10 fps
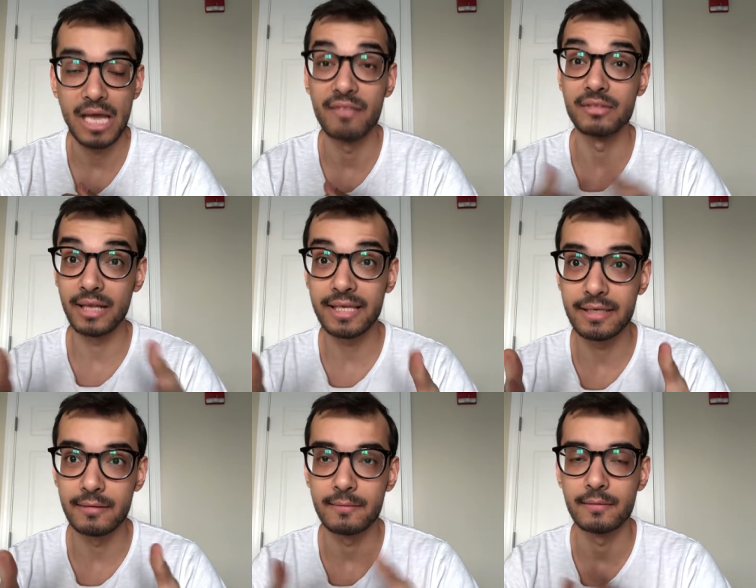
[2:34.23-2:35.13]
if they
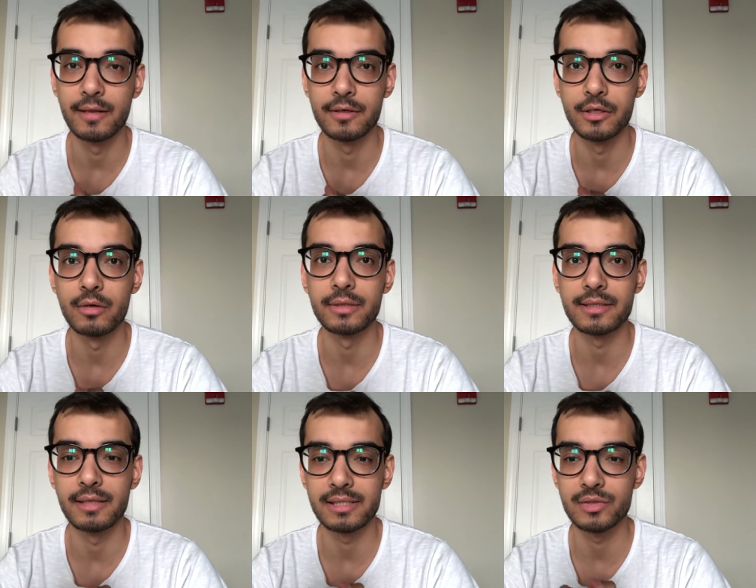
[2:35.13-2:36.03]
like it, then
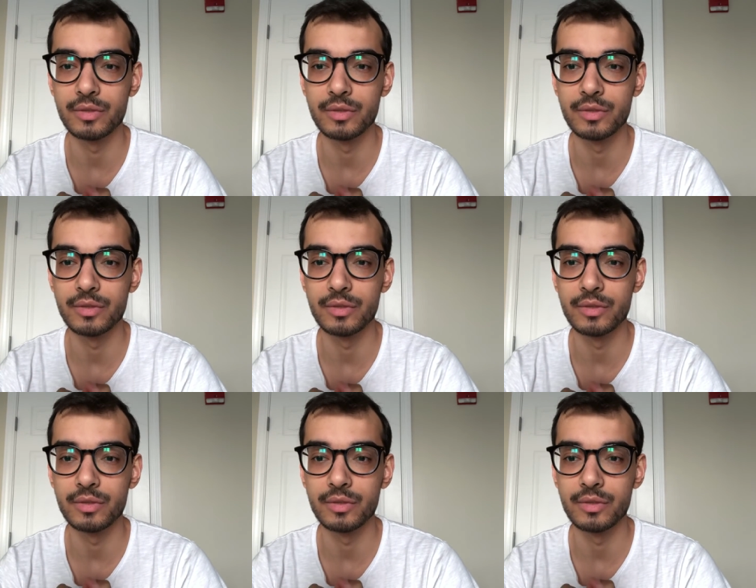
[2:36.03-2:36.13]
that's